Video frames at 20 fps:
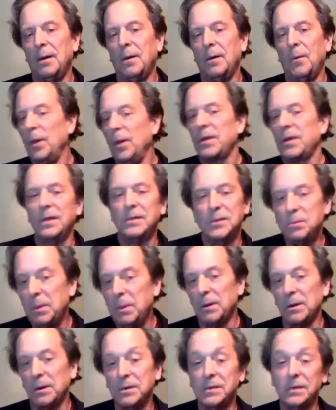with
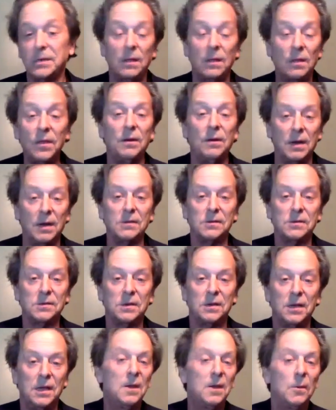conspiracy
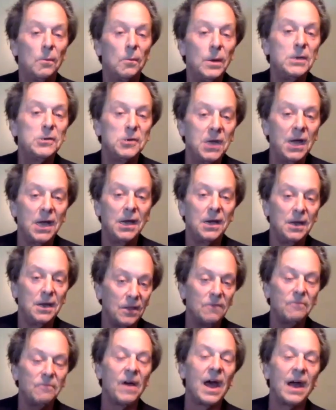theorists. It originated in
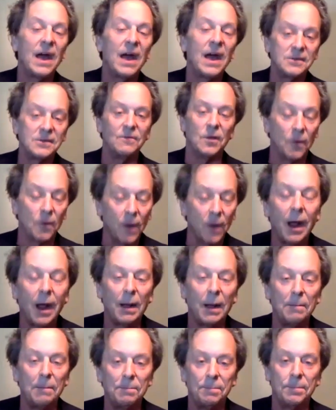the facts of the crime.